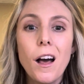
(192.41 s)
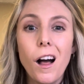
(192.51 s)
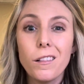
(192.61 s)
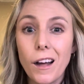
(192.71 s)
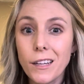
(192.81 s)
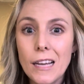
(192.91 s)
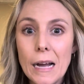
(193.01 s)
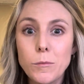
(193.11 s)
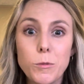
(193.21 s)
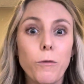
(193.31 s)
A lot of
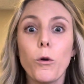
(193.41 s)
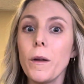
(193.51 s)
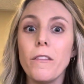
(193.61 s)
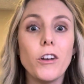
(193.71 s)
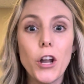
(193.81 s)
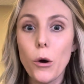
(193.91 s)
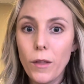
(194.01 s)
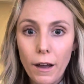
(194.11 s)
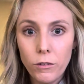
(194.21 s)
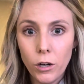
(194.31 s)
times before we even know
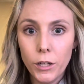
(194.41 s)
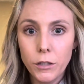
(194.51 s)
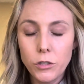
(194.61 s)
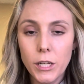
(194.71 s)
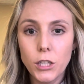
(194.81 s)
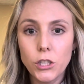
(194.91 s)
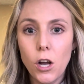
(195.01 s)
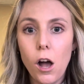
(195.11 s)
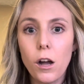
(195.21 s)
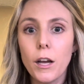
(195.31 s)
they have cardiogenic
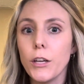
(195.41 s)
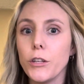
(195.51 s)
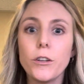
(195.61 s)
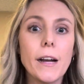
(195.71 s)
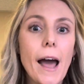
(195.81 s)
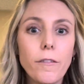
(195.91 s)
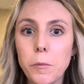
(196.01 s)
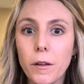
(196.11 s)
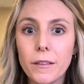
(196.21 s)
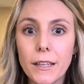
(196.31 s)
shock, you're going to have them
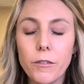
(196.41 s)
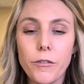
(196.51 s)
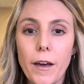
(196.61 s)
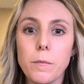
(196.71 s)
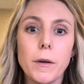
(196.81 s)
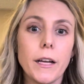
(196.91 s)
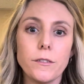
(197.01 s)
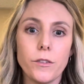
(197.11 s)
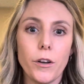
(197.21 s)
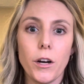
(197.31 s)
on Levophed
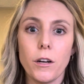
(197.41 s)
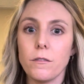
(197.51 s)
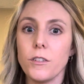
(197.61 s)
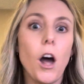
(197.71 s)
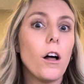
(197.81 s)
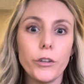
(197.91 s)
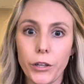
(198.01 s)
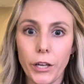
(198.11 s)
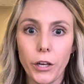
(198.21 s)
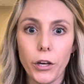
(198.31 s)
because they're not
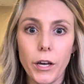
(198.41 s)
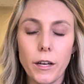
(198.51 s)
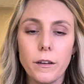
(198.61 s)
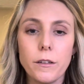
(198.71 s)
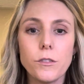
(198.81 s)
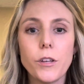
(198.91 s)
looking good.